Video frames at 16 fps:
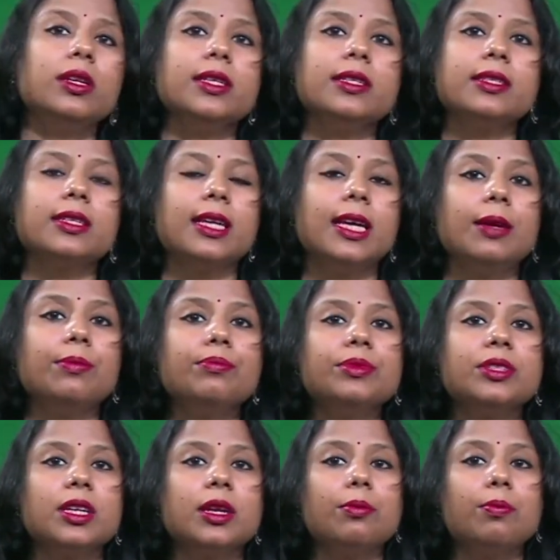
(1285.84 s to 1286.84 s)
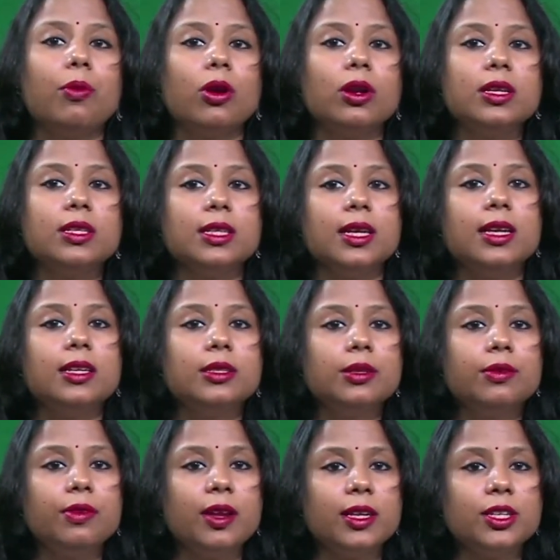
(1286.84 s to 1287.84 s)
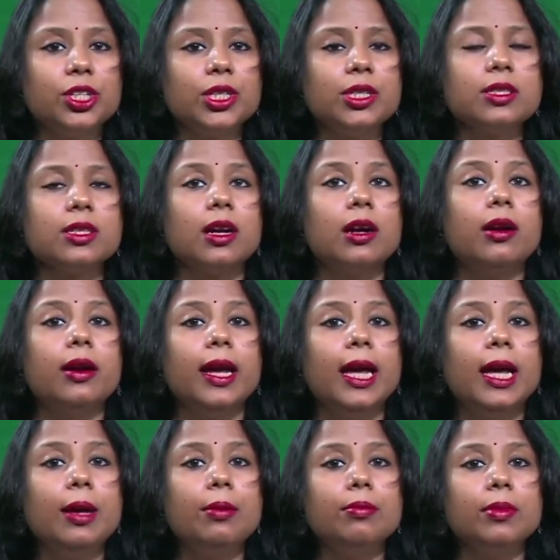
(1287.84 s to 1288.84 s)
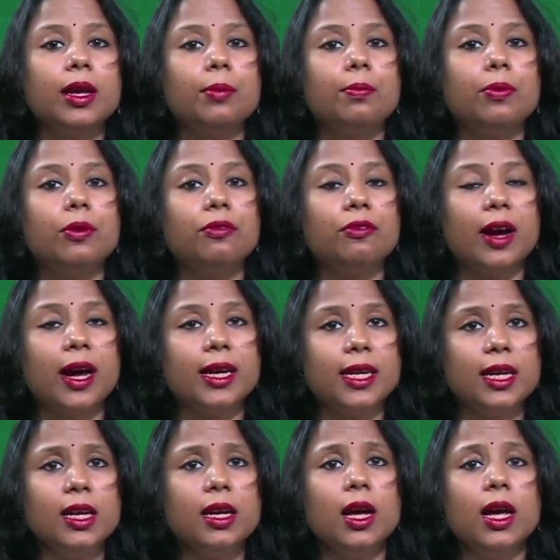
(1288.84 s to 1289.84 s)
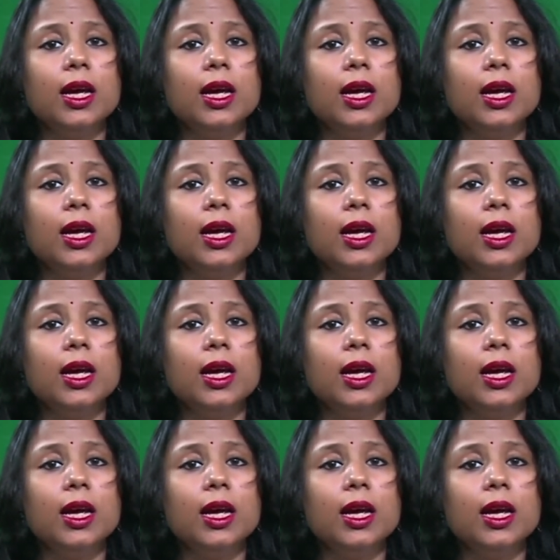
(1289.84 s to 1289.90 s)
these schemes and policy interventions are aimed at providing